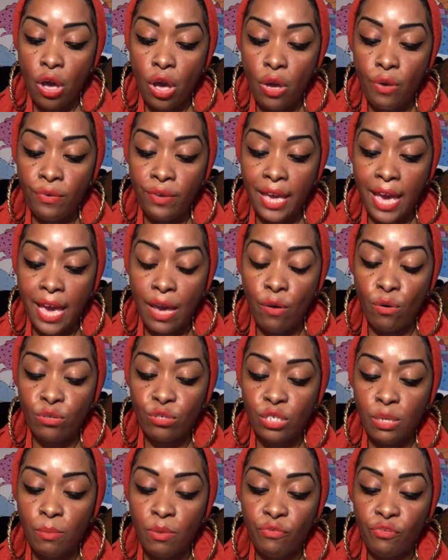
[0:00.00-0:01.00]
Okay, or
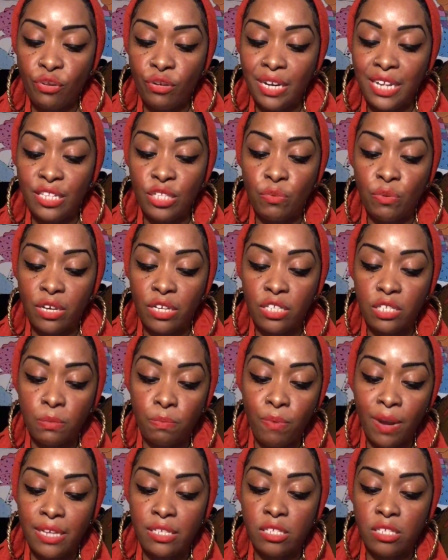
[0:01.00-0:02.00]
some of you need to
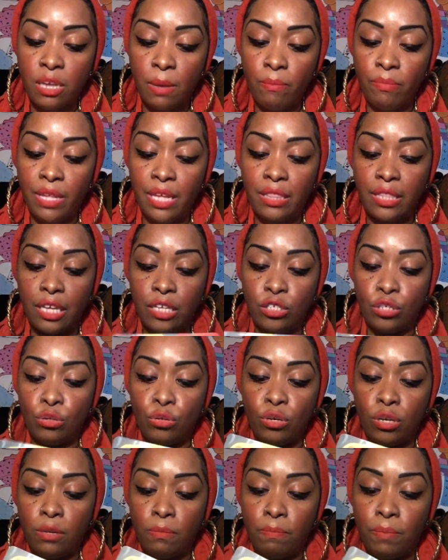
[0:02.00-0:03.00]
express something that you
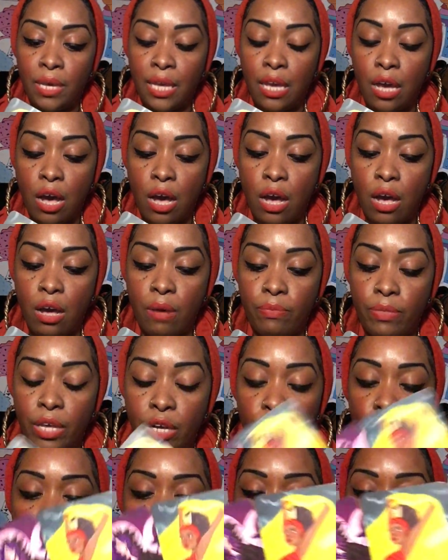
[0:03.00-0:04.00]
could be, that
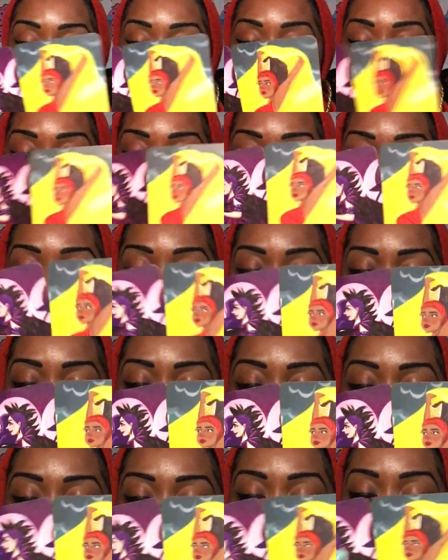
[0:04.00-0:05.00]
could have been bottling
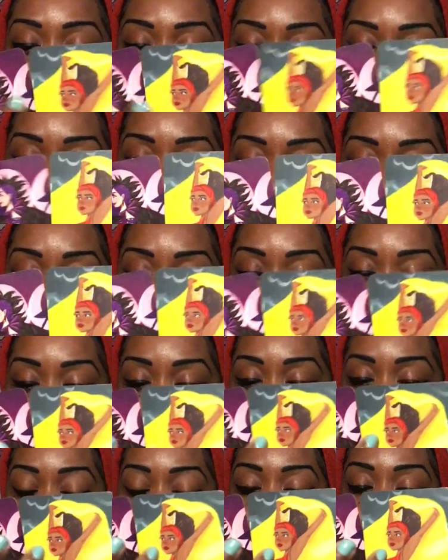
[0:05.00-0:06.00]
up inside, okay,
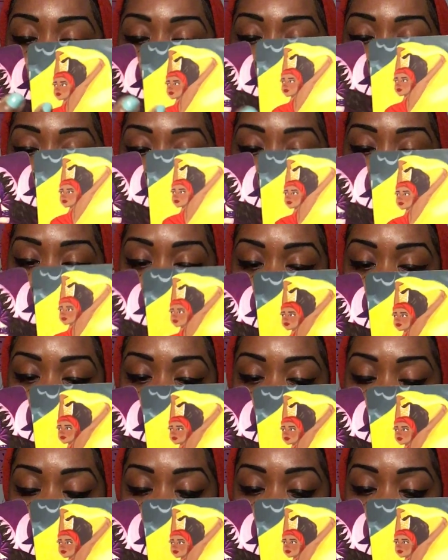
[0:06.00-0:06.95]
something you're very passionate